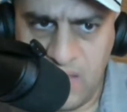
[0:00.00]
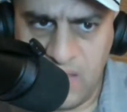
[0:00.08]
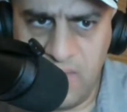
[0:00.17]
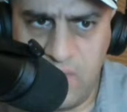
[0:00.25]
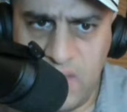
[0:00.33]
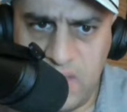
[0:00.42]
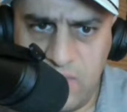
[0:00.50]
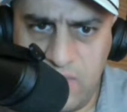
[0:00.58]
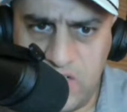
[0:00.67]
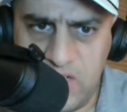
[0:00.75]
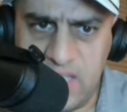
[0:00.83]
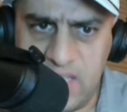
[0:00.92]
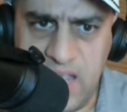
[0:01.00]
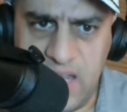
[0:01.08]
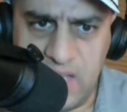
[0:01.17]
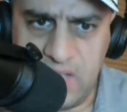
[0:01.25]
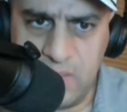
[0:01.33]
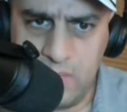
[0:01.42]
the heavyweight division in
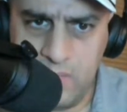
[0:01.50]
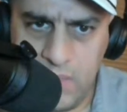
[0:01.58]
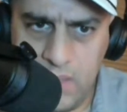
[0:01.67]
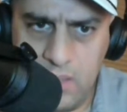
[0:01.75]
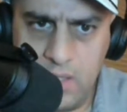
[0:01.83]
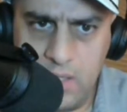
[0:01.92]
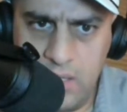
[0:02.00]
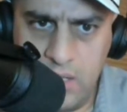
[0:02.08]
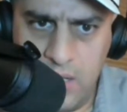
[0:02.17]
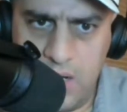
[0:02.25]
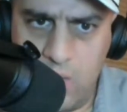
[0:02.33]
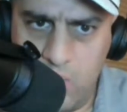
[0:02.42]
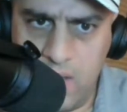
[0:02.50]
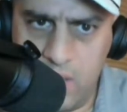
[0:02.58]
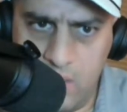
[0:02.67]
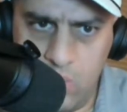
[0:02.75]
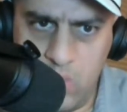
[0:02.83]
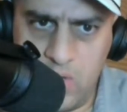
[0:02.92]
the 80s hit a
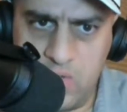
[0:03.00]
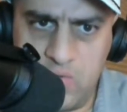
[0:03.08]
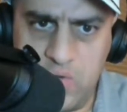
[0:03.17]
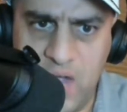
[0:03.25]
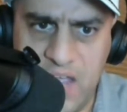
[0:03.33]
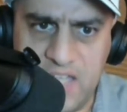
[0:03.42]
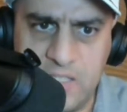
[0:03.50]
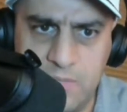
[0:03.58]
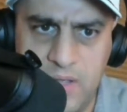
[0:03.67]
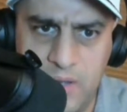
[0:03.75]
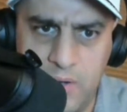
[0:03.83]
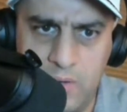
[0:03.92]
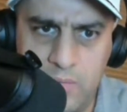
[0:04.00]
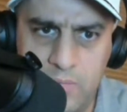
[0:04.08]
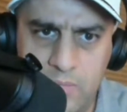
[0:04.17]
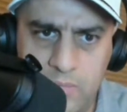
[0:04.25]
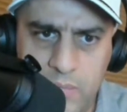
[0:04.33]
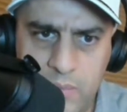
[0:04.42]
real dry spell.
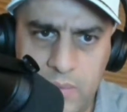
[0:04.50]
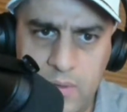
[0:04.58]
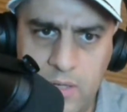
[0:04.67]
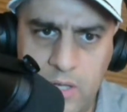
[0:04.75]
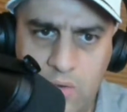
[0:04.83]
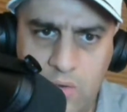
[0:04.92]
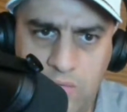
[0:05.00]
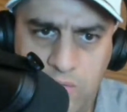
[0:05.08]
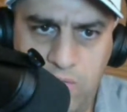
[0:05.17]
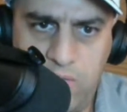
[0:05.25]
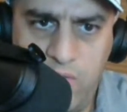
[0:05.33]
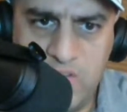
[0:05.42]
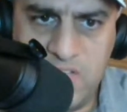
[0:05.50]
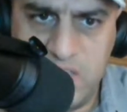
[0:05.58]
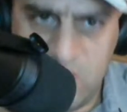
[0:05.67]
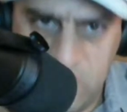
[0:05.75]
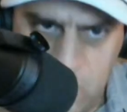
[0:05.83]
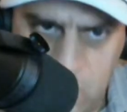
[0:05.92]
Well, first,
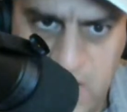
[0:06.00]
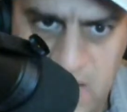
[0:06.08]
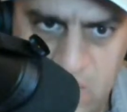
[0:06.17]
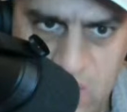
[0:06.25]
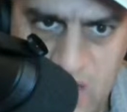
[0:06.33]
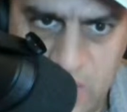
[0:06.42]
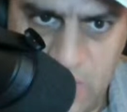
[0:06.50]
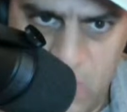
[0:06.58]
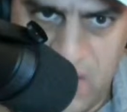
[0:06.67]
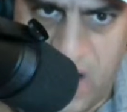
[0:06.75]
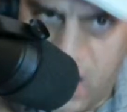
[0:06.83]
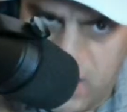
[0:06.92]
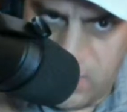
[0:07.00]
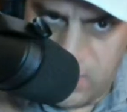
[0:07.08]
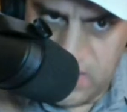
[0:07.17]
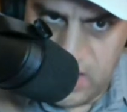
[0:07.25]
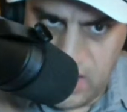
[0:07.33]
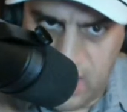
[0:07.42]
it really hit a dry spell when Ali
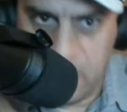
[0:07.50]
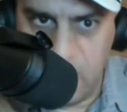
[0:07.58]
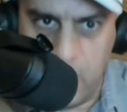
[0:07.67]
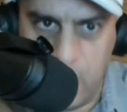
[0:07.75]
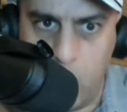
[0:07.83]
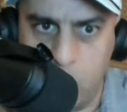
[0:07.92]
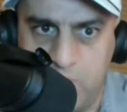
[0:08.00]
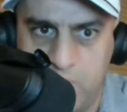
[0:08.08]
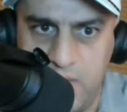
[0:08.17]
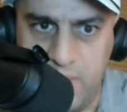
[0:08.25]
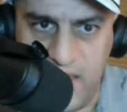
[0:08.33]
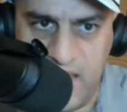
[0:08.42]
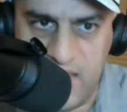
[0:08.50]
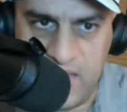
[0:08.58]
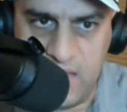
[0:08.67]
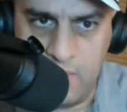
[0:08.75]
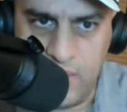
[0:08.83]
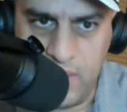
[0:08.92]
retired after Larry Holmes beat him in
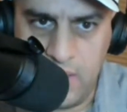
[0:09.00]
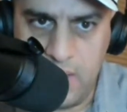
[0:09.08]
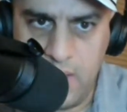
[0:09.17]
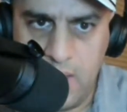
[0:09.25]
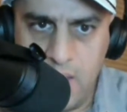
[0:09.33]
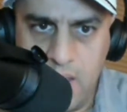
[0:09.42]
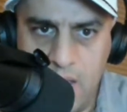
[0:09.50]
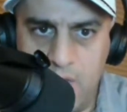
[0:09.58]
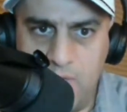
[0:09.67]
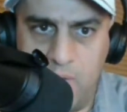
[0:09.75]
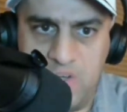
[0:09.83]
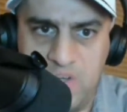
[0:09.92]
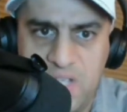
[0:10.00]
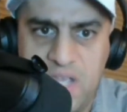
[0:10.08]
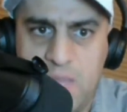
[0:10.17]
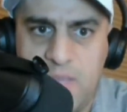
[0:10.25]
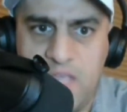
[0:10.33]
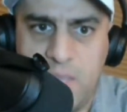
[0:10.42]
80. And of course,
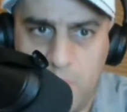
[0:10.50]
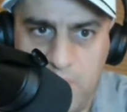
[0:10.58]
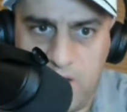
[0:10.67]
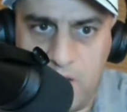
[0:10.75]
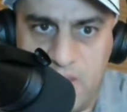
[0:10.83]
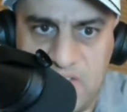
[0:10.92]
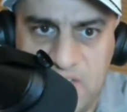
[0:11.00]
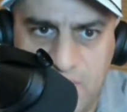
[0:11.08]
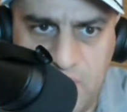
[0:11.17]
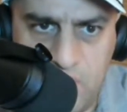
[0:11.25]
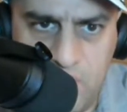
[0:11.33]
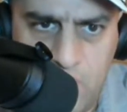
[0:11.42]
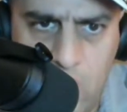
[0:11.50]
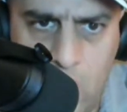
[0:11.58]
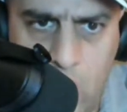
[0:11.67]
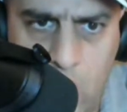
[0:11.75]
it became a bigger mess after